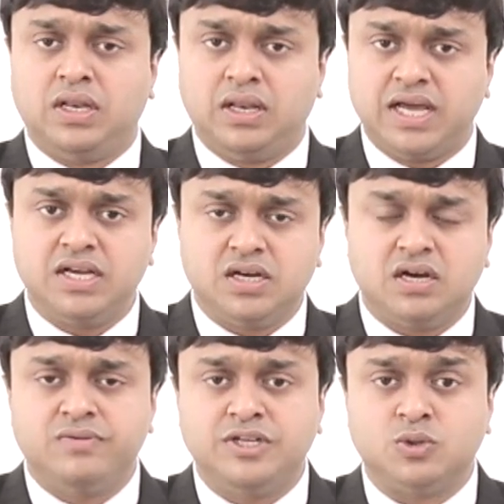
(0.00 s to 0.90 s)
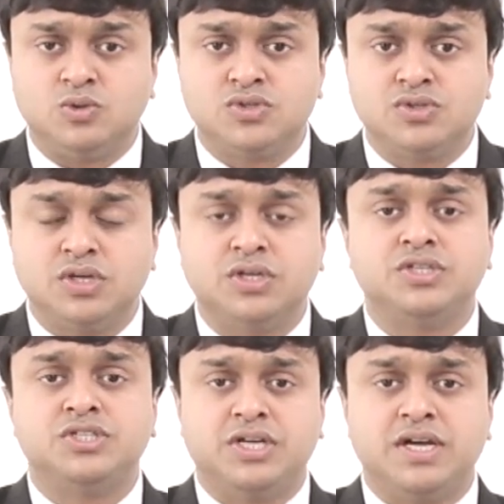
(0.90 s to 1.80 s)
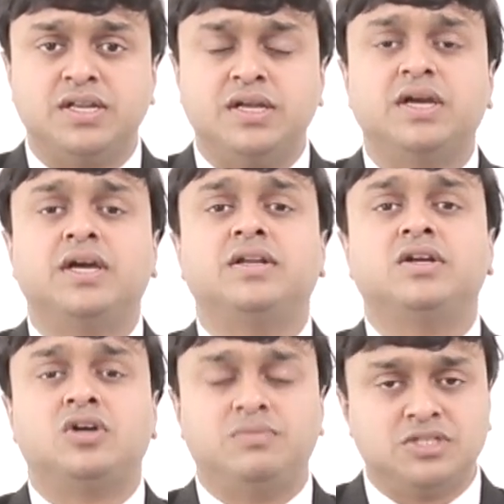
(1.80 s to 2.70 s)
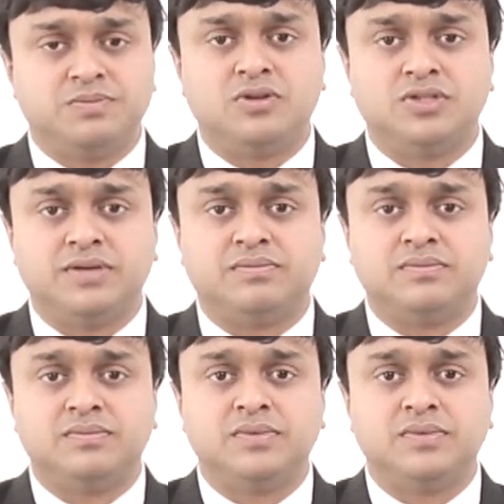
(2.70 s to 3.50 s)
Like our videos, share and comment upon them.